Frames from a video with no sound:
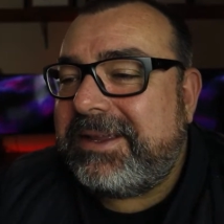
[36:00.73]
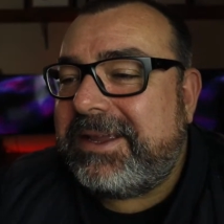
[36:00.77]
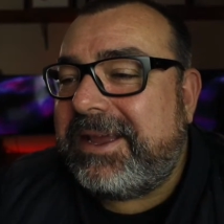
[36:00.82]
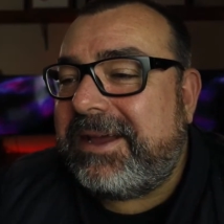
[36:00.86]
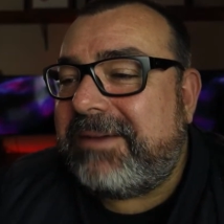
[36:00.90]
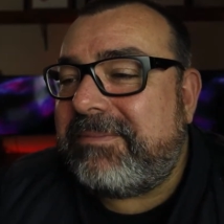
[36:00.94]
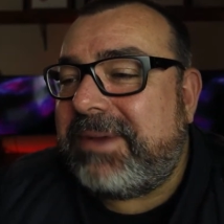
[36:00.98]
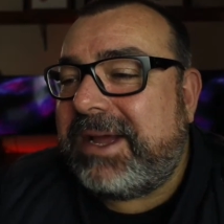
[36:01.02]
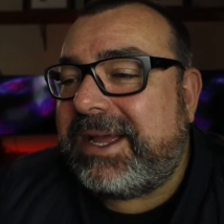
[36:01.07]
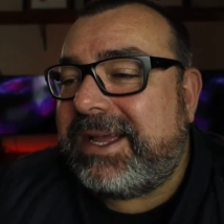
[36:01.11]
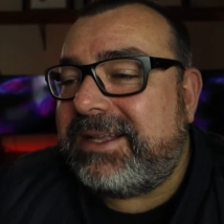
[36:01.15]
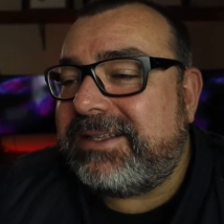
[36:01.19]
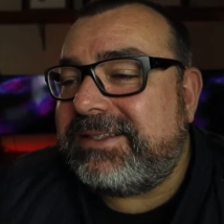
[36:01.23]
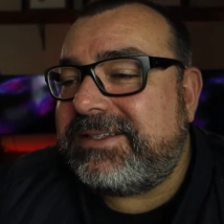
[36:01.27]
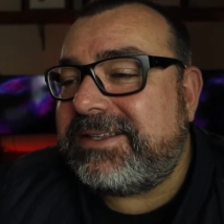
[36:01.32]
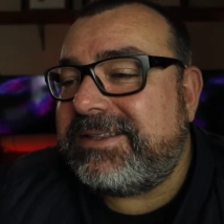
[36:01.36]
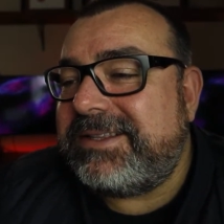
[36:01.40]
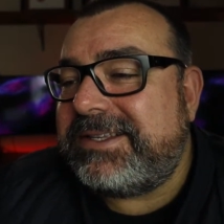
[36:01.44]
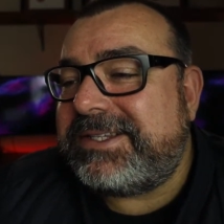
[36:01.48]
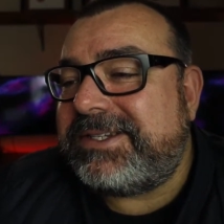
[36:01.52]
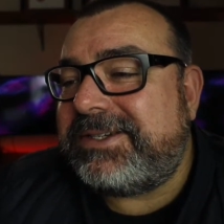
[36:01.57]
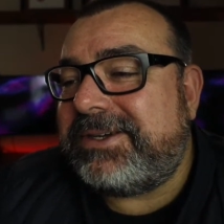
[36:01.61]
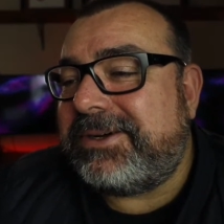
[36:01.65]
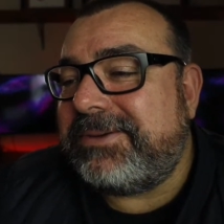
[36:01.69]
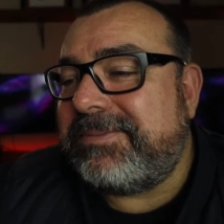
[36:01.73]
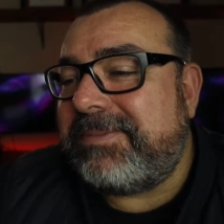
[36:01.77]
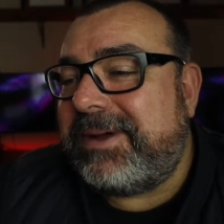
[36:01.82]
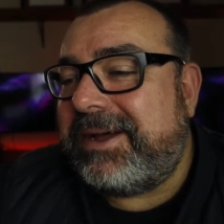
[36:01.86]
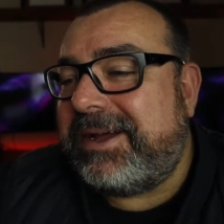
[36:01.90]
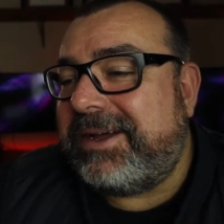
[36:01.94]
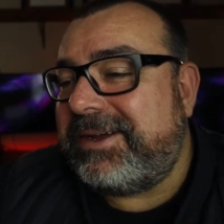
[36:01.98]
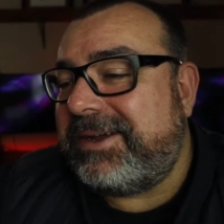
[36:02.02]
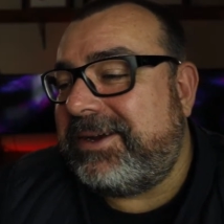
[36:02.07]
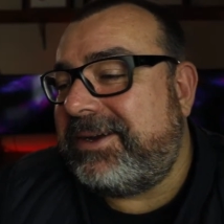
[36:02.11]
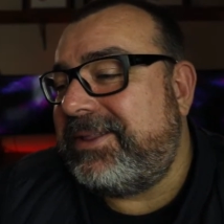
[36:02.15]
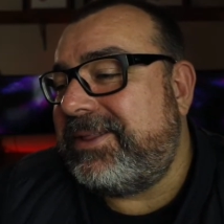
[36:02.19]
my head's in the stock
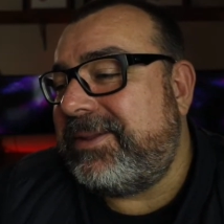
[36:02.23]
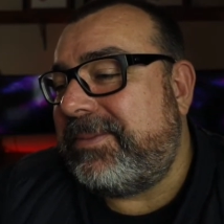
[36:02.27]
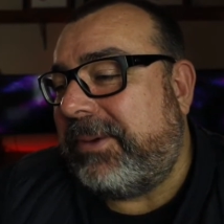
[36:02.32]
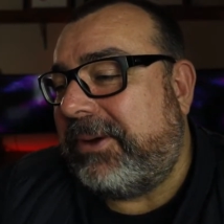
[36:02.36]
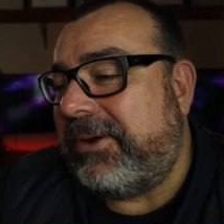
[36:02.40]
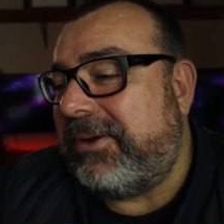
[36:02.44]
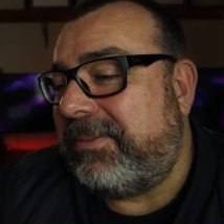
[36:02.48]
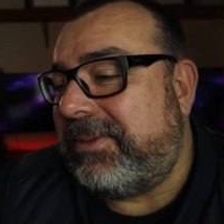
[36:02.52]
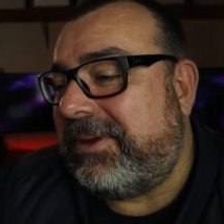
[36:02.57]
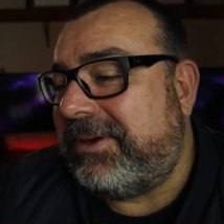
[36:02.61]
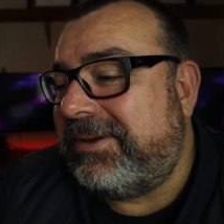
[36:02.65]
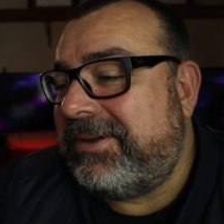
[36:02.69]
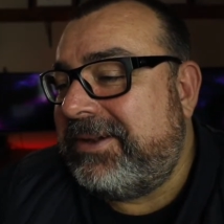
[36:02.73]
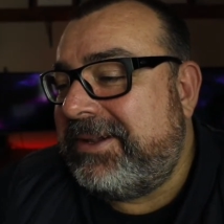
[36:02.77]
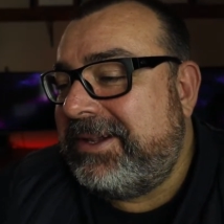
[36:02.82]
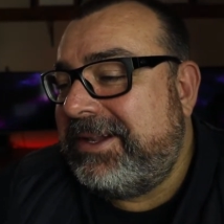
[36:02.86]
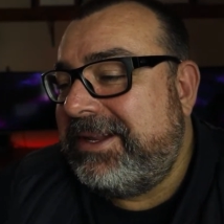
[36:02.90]
market at the moment.